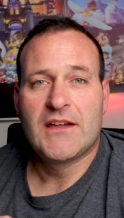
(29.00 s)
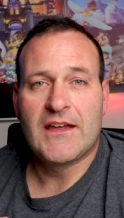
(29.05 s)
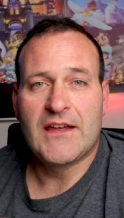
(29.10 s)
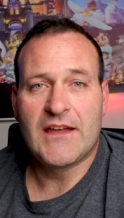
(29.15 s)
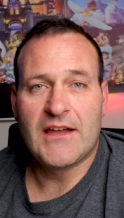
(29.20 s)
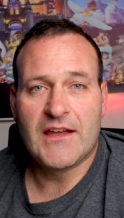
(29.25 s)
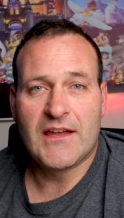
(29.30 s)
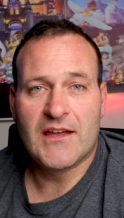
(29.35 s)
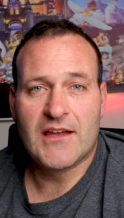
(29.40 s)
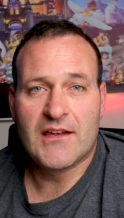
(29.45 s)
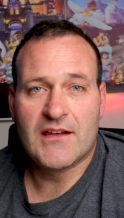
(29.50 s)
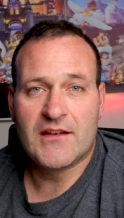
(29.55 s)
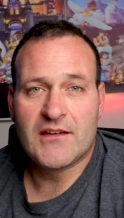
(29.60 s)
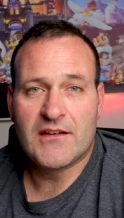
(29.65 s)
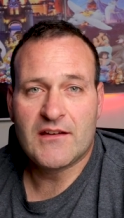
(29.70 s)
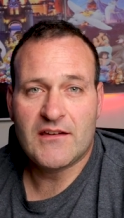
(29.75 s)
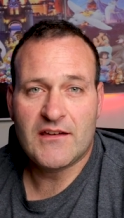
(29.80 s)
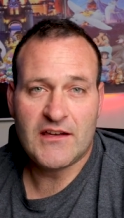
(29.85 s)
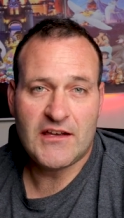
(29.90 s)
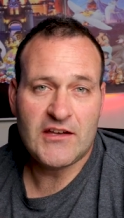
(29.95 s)

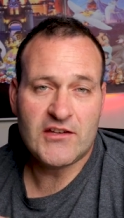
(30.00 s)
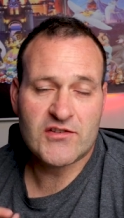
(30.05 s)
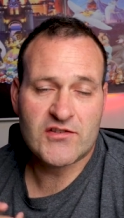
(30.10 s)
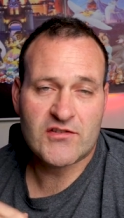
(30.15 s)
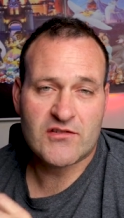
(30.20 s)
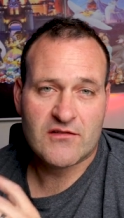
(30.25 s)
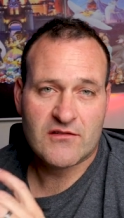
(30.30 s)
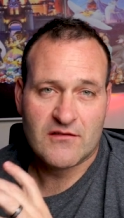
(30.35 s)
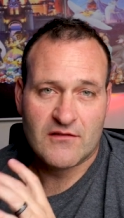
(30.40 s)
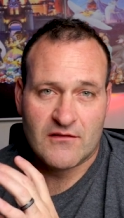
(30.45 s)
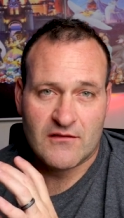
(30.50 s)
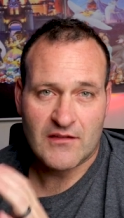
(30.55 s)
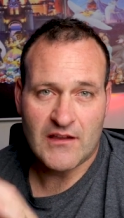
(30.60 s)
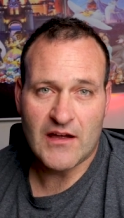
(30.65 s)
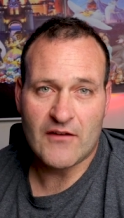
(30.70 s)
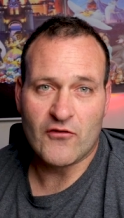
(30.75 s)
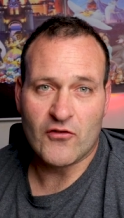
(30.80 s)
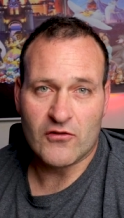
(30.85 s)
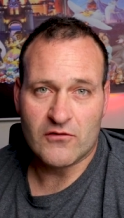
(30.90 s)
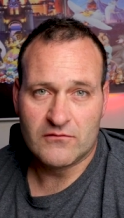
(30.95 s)
and each
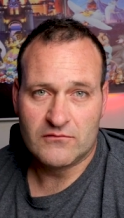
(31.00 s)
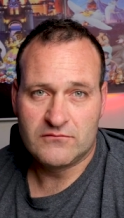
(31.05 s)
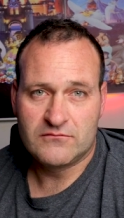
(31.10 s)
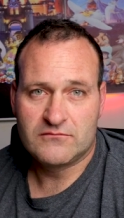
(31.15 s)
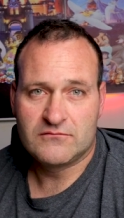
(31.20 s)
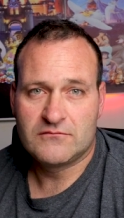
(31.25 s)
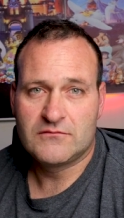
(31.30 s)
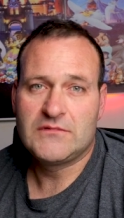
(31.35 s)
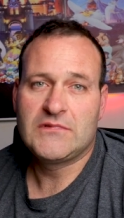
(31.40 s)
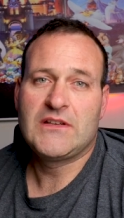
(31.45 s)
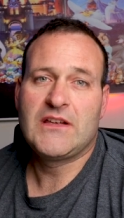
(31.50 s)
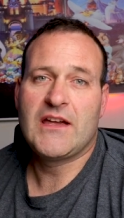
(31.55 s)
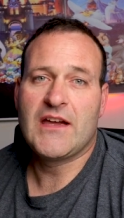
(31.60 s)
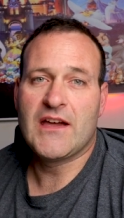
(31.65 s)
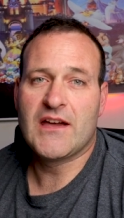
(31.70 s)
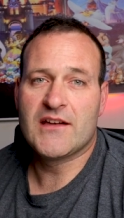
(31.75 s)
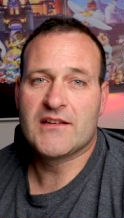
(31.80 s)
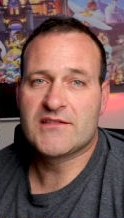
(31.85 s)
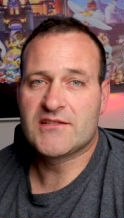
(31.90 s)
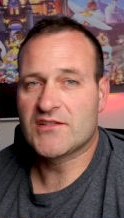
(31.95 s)
level
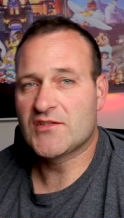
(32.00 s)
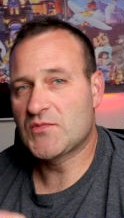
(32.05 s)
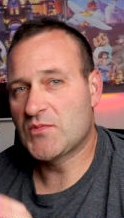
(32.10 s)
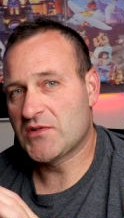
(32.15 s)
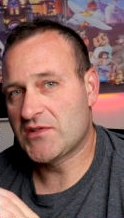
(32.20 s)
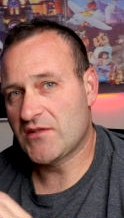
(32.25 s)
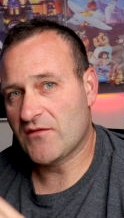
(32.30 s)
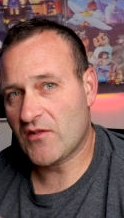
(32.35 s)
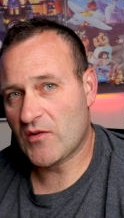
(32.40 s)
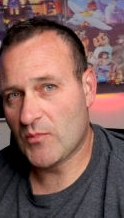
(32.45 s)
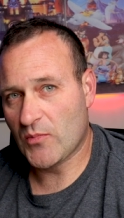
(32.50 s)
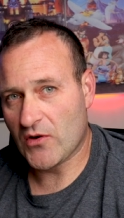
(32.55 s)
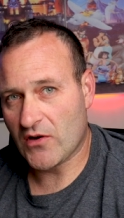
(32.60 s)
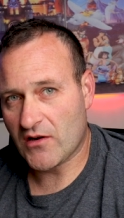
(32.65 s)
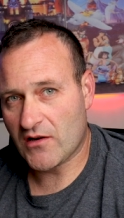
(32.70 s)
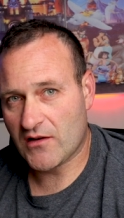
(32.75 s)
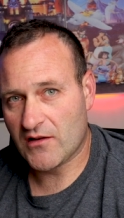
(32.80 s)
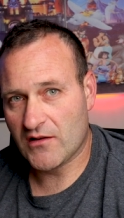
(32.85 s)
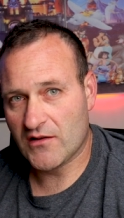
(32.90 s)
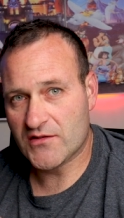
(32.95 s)
has a specific
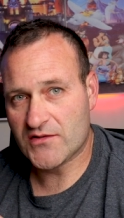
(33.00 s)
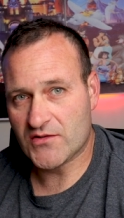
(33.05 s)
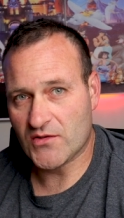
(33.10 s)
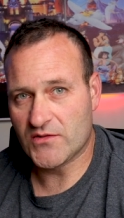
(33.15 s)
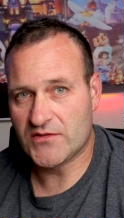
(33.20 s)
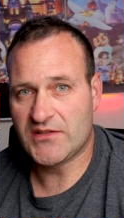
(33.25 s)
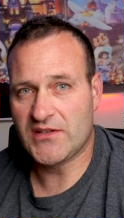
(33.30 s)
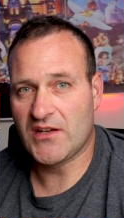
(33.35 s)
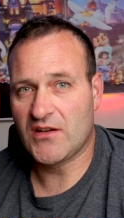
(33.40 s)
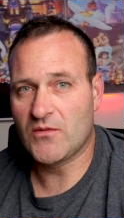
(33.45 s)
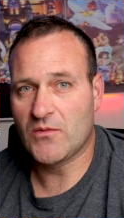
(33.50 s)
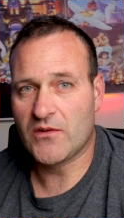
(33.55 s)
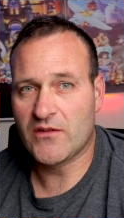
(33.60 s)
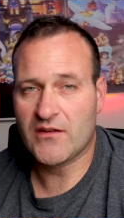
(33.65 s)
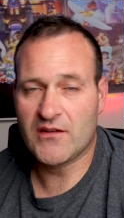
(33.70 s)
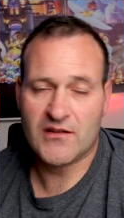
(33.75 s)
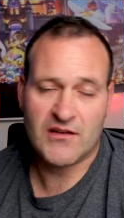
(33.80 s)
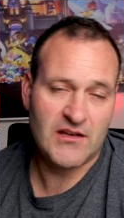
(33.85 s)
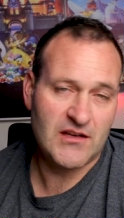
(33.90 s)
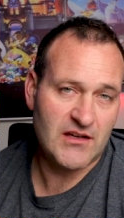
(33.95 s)
perk associated
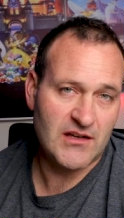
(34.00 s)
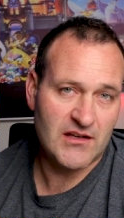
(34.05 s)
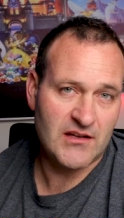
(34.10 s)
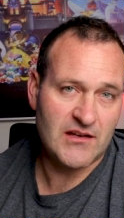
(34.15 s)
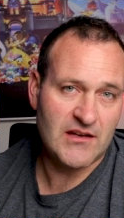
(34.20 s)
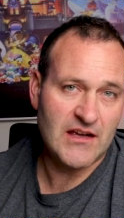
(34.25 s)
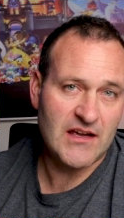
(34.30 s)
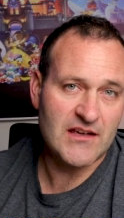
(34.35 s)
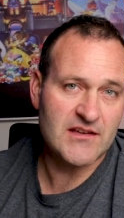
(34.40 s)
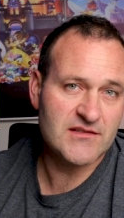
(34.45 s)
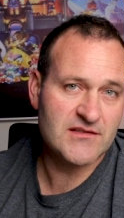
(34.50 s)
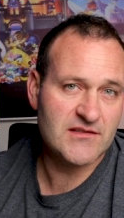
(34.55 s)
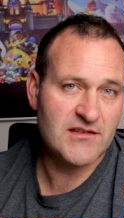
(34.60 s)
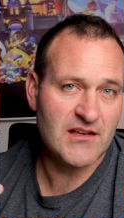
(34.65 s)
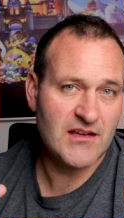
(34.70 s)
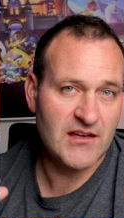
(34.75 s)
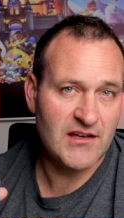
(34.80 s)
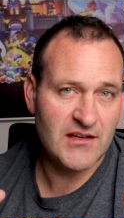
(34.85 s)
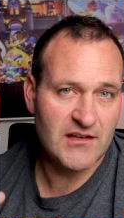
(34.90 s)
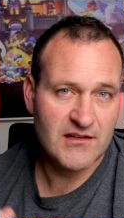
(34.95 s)
with it and as
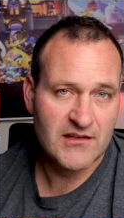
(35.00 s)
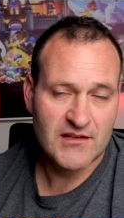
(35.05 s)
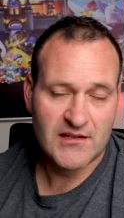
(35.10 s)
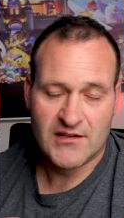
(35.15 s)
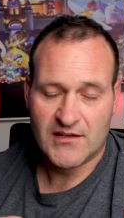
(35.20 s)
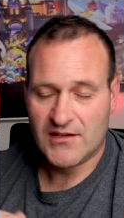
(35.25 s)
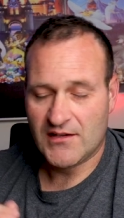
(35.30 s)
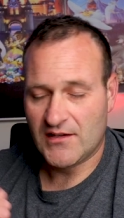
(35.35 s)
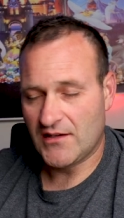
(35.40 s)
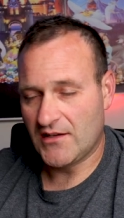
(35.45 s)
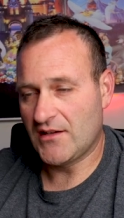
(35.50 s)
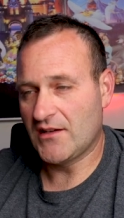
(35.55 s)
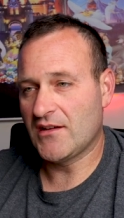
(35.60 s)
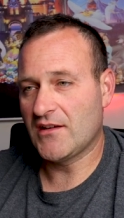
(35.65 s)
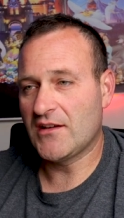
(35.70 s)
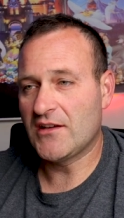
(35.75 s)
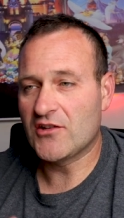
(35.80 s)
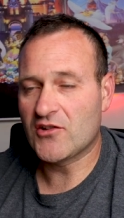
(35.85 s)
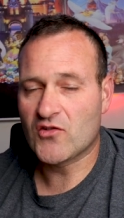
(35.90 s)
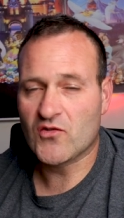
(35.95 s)
they uh,
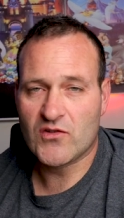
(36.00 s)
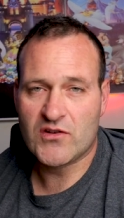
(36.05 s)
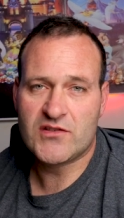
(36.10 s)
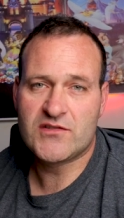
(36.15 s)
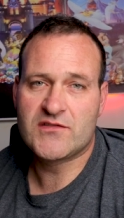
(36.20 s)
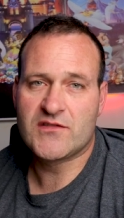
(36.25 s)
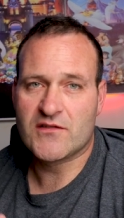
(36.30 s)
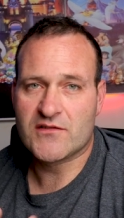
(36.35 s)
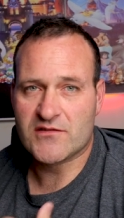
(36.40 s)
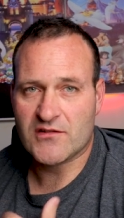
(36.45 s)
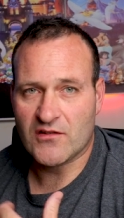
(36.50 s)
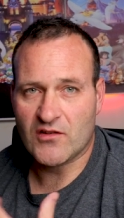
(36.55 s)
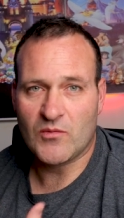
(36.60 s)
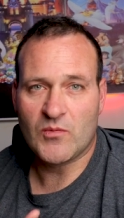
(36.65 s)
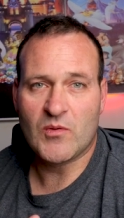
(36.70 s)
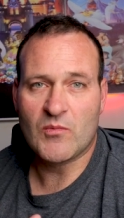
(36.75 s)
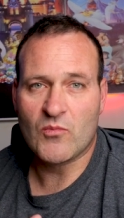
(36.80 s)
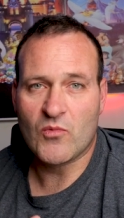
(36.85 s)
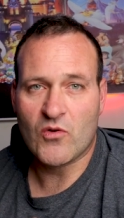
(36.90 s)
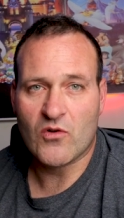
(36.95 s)
increase there's a little
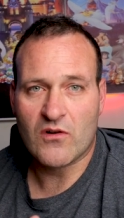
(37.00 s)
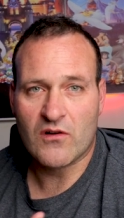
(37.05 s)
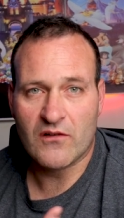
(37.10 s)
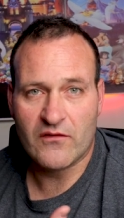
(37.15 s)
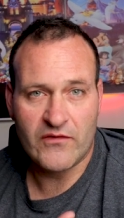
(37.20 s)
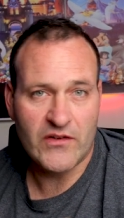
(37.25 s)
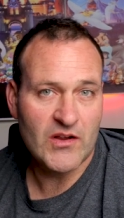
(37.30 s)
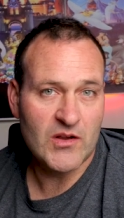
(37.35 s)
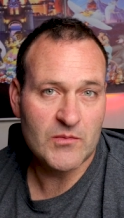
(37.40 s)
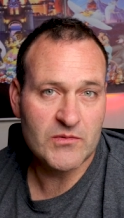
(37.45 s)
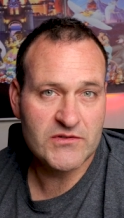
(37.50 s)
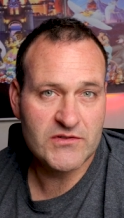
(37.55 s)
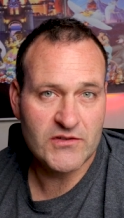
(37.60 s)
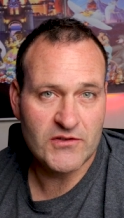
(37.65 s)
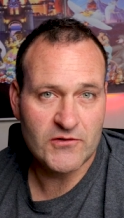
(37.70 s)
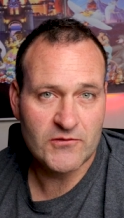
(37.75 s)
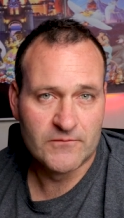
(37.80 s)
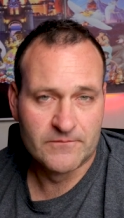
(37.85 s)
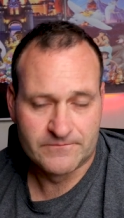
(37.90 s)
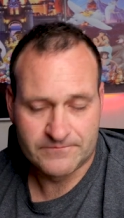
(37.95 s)
bit more available to
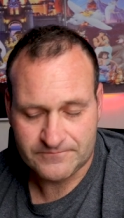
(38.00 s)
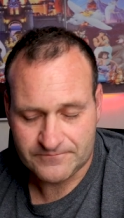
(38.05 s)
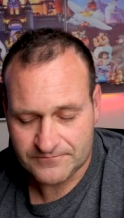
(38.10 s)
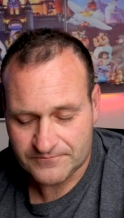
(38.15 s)
you